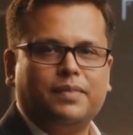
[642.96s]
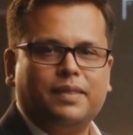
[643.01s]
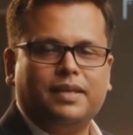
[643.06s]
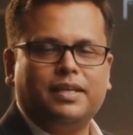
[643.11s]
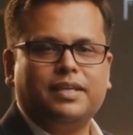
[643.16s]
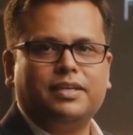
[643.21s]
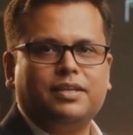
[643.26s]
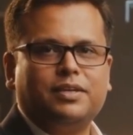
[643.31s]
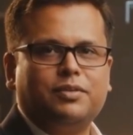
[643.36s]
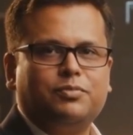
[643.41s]

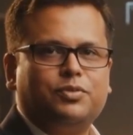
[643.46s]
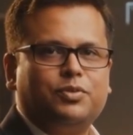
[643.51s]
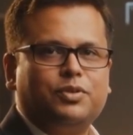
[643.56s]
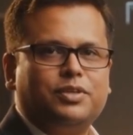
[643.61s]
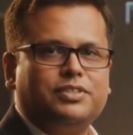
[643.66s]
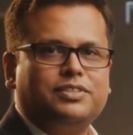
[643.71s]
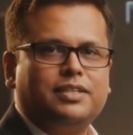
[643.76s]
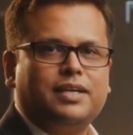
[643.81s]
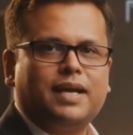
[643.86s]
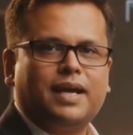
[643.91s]

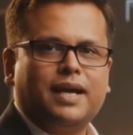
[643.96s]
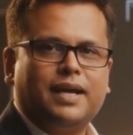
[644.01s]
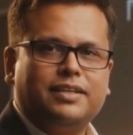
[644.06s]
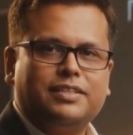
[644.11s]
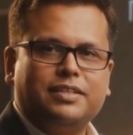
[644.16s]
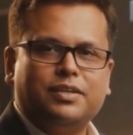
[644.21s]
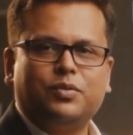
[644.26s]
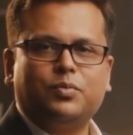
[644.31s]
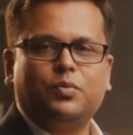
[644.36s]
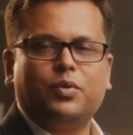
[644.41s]
Interviewers
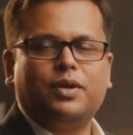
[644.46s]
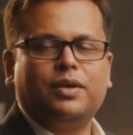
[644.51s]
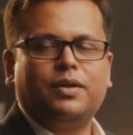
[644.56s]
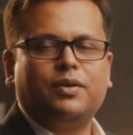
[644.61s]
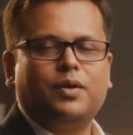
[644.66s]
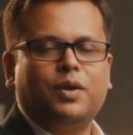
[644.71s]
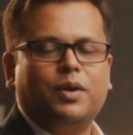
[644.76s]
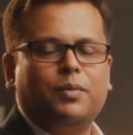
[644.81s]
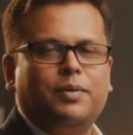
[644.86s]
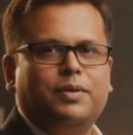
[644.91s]
ask what
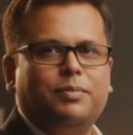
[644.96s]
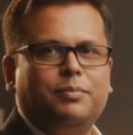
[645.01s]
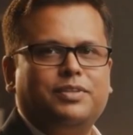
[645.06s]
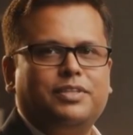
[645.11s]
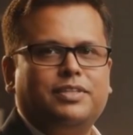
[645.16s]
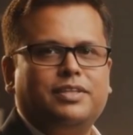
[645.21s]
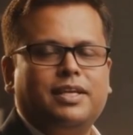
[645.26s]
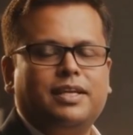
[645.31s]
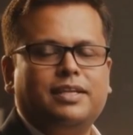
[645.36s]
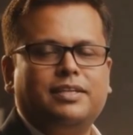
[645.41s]
common
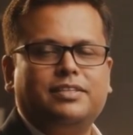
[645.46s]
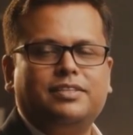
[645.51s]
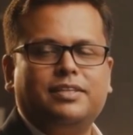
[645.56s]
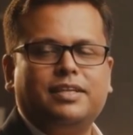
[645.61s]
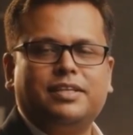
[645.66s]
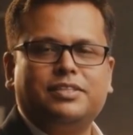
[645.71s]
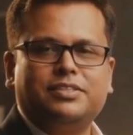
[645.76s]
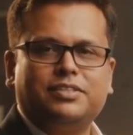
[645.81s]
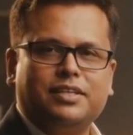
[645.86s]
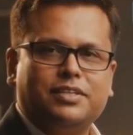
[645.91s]
mistakes
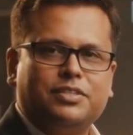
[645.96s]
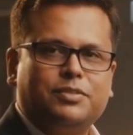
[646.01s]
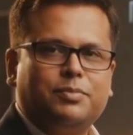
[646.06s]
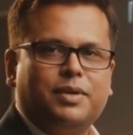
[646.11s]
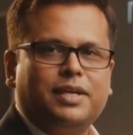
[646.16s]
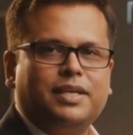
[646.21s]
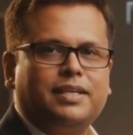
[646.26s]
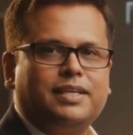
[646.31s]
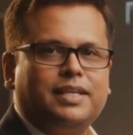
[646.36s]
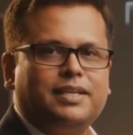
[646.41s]
testers
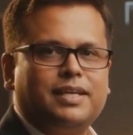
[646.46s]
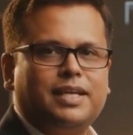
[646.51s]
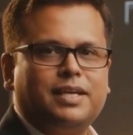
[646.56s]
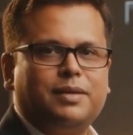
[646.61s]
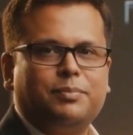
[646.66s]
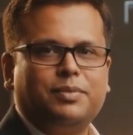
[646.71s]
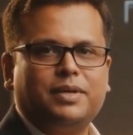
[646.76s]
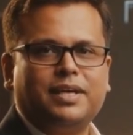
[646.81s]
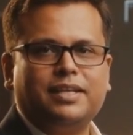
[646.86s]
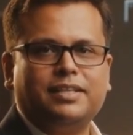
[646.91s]
make in
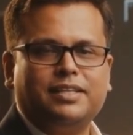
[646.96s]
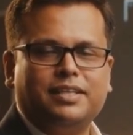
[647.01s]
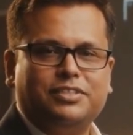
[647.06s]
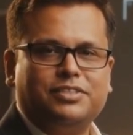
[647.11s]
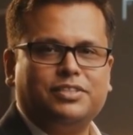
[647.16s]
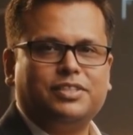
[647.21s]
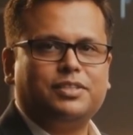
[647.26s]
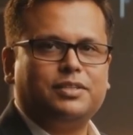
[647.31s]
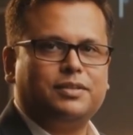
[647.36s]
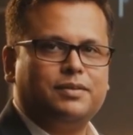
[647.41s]
API
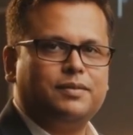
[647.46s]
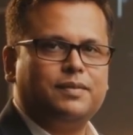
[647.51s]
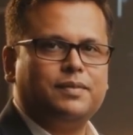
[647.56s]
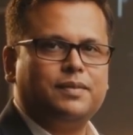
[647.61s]
testing.